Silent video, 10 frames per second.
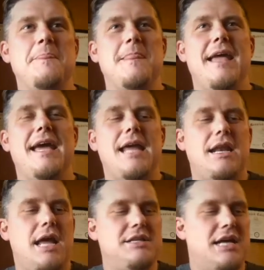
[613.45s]

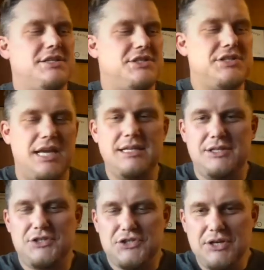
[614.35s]
And
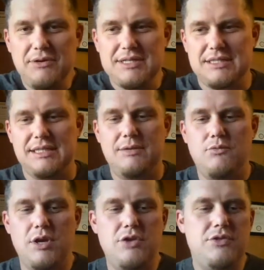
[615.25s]
seriously,
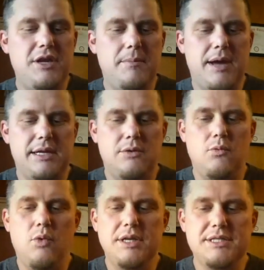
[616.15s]
when you think about it,
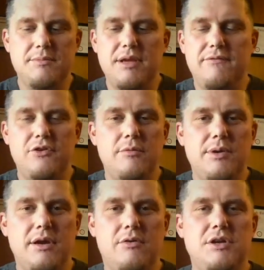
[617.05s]
what does it mean for you to be
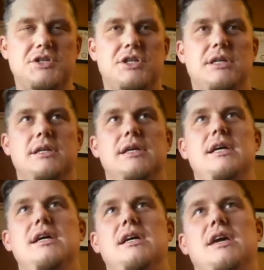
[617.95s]
a Christian?
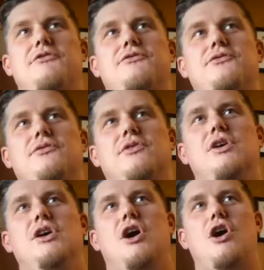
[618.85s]
If
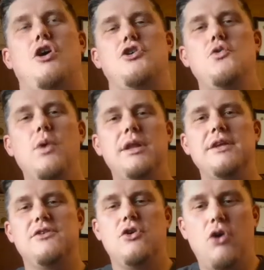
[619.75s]
are you willing
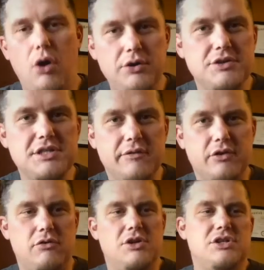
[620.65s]
to call yourself a
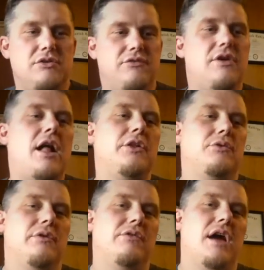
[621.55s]
Christian, a
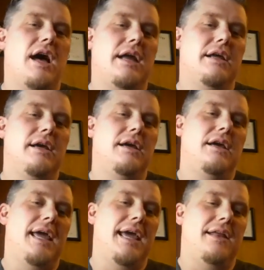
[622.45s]
follower of God,
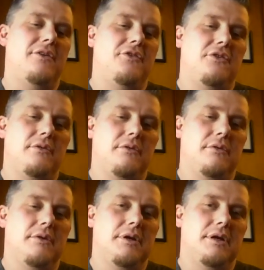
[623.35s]
and
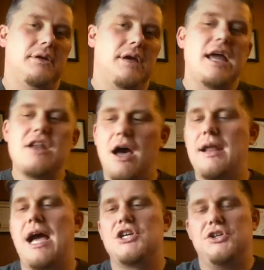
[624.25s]
not
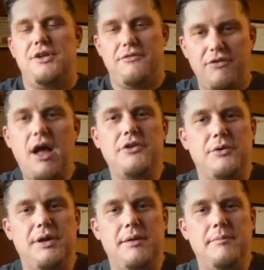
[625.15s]
actually follow him?